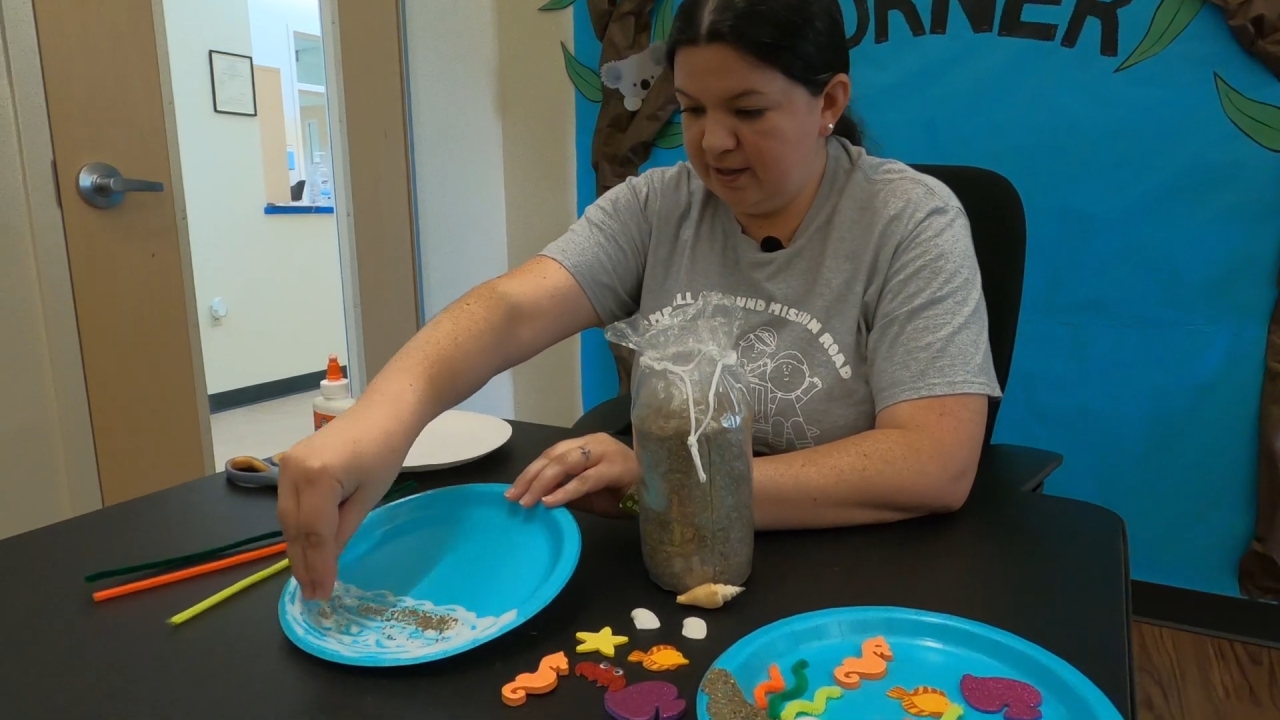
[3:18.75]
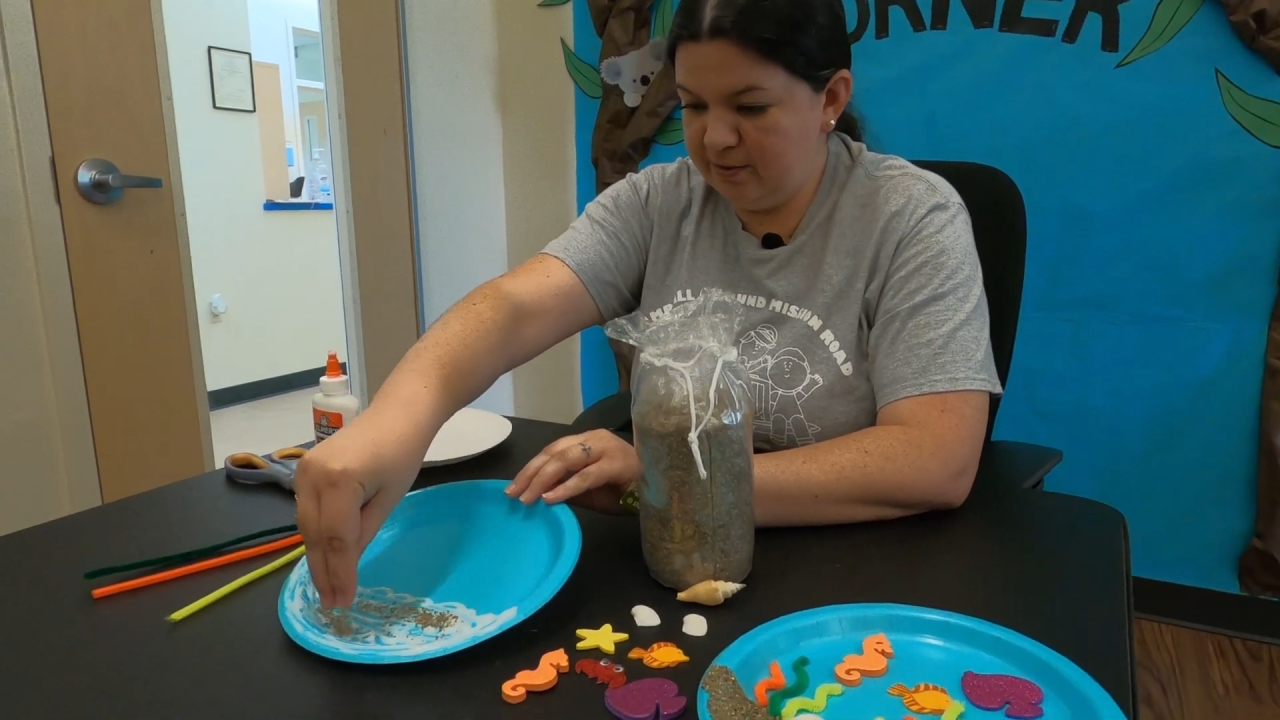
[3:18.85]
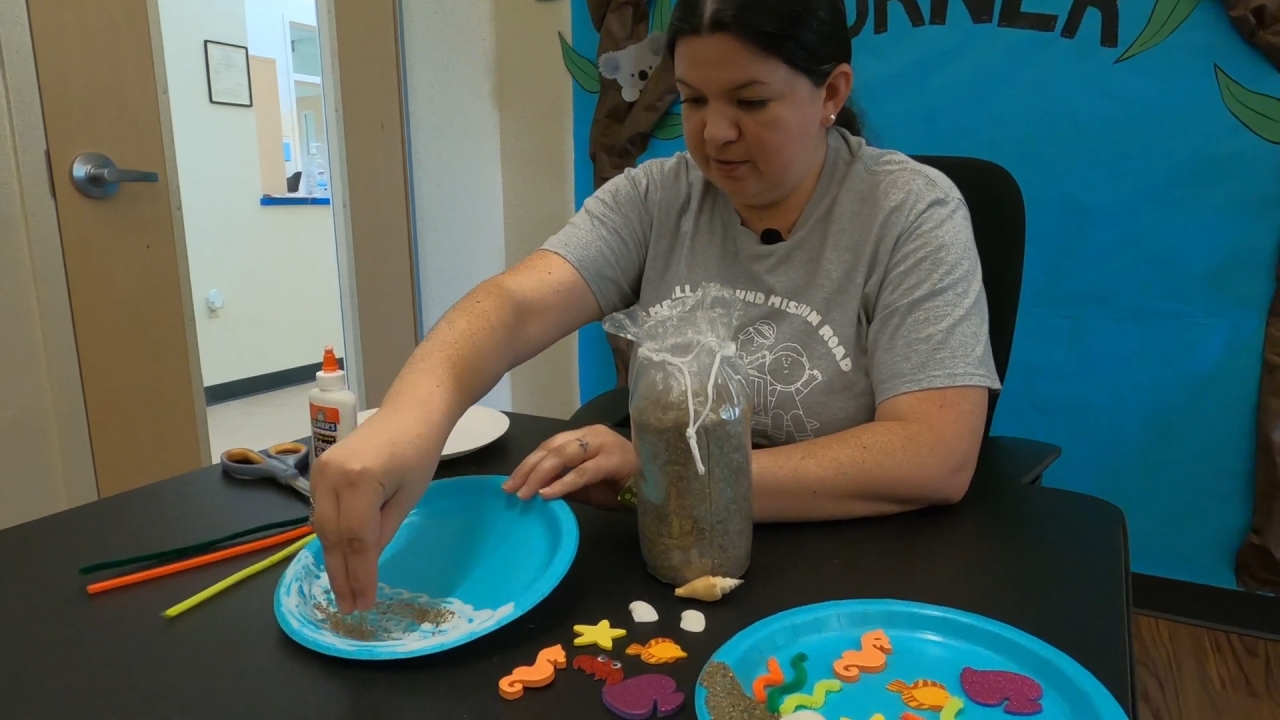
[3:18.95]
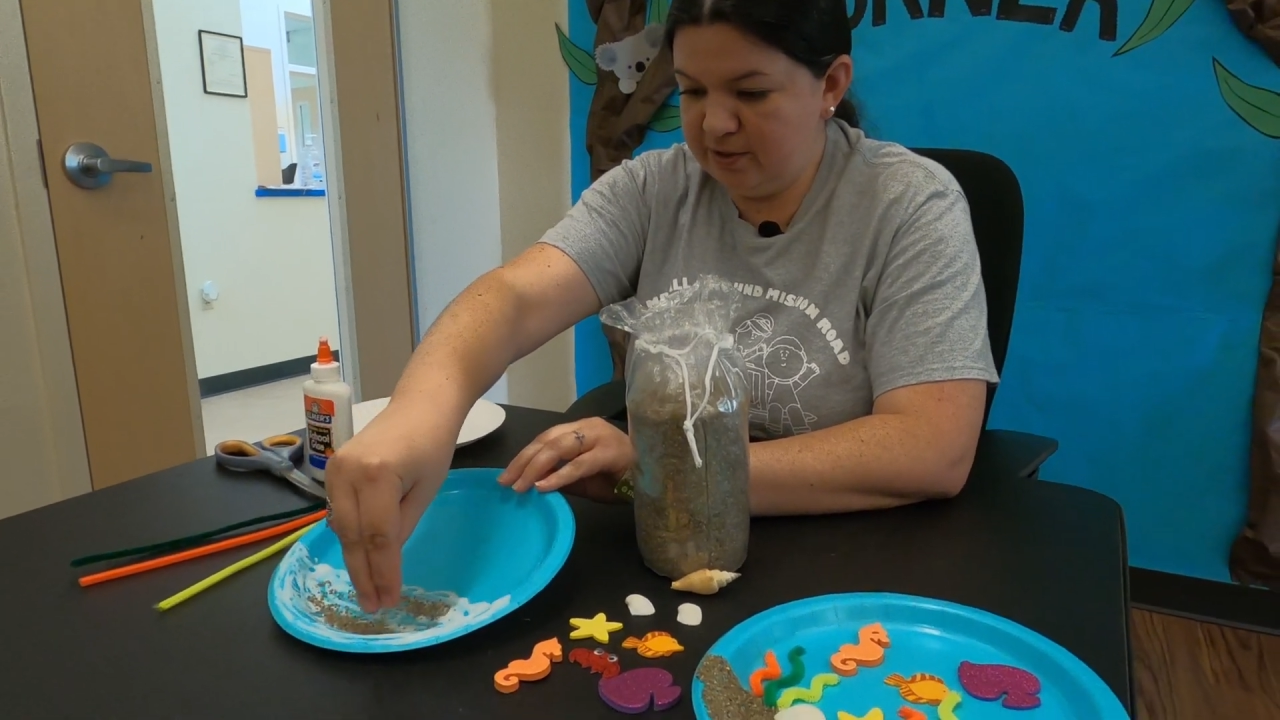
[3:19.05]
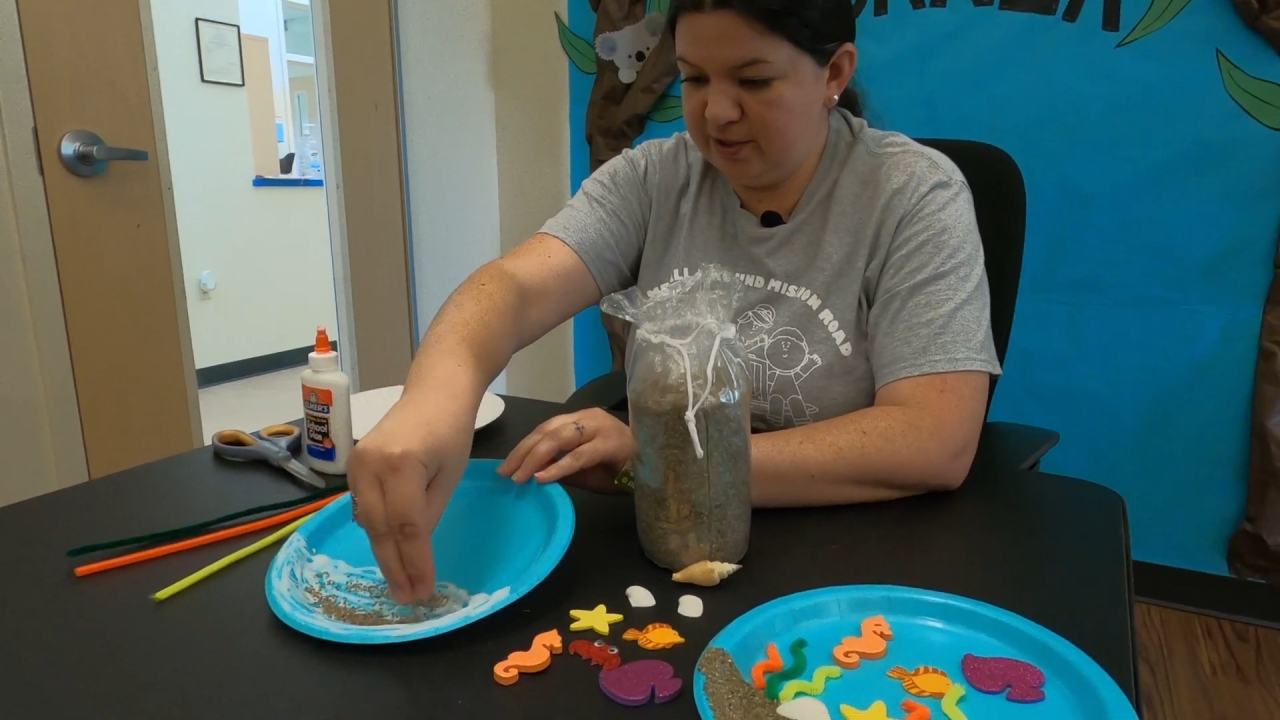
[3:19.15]

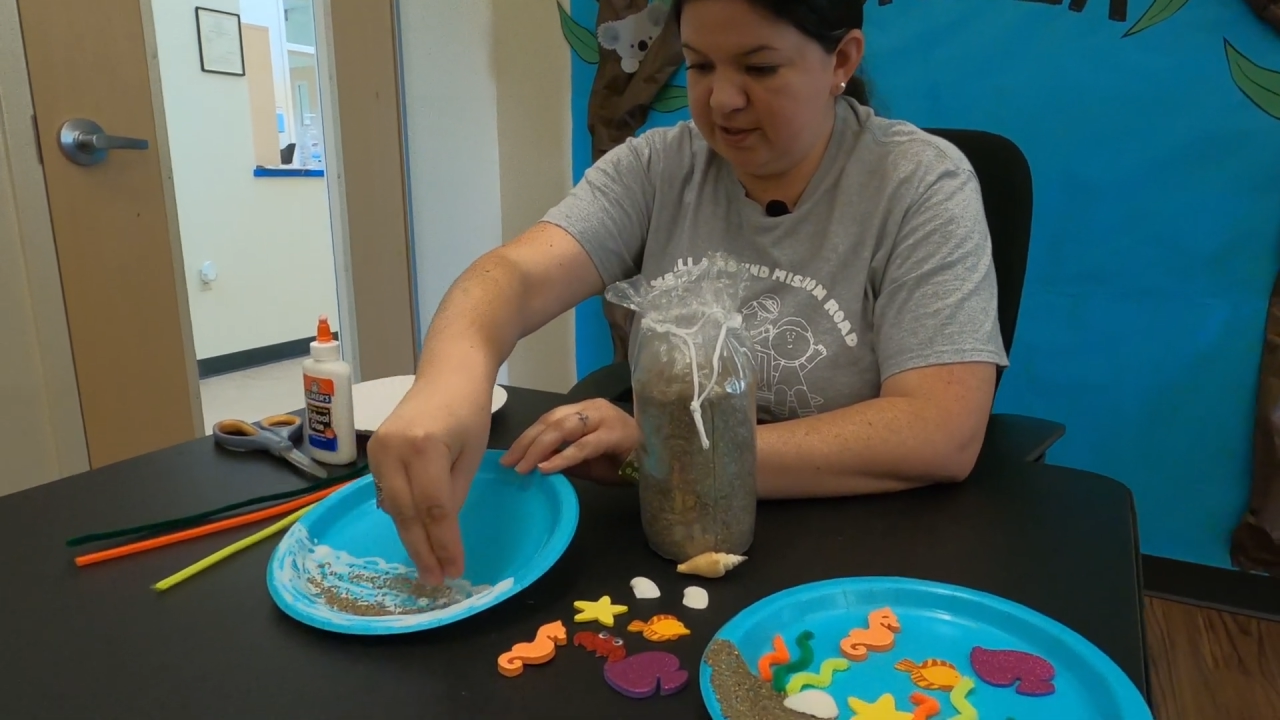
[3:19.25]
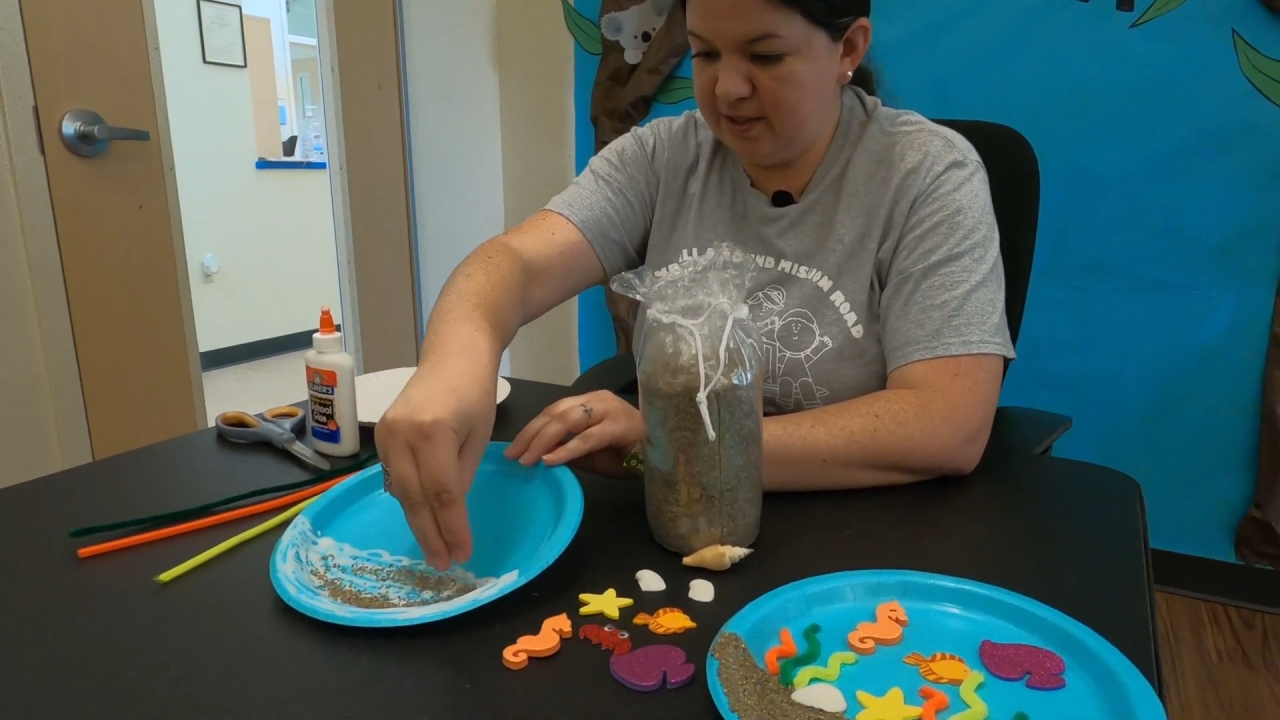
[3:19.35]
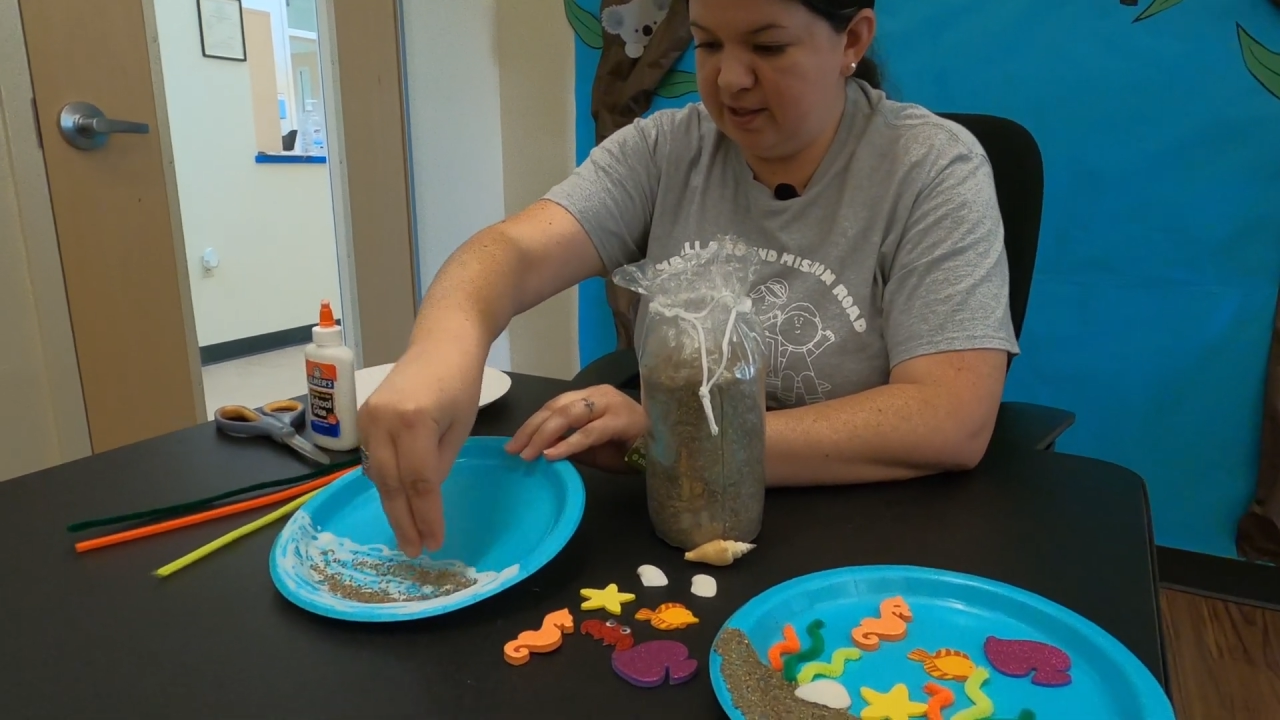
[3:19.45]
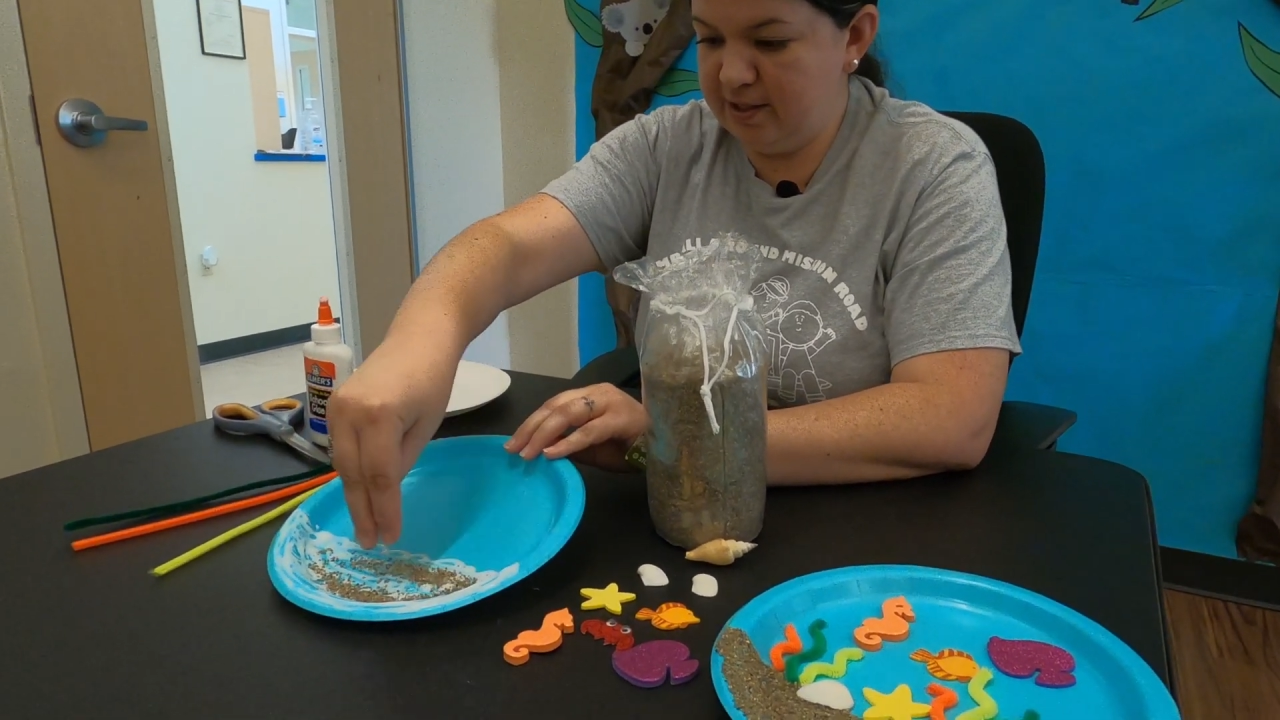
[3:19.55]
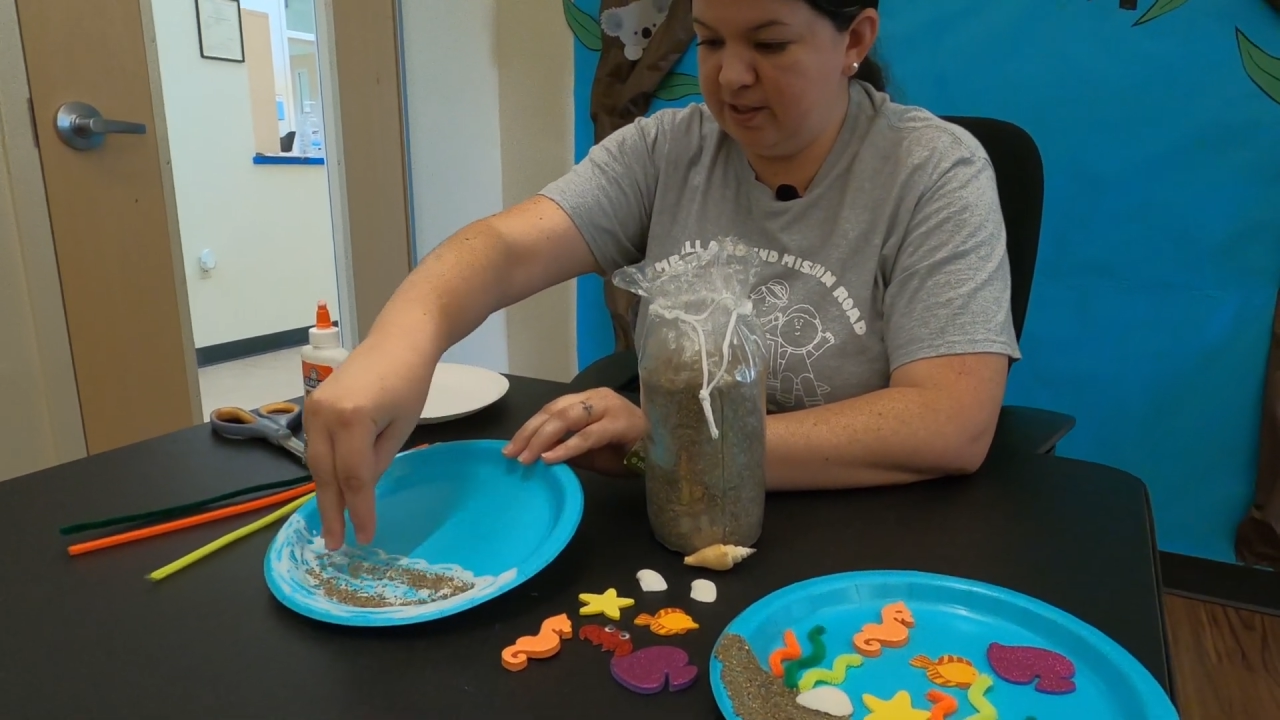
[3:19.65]
we're just going to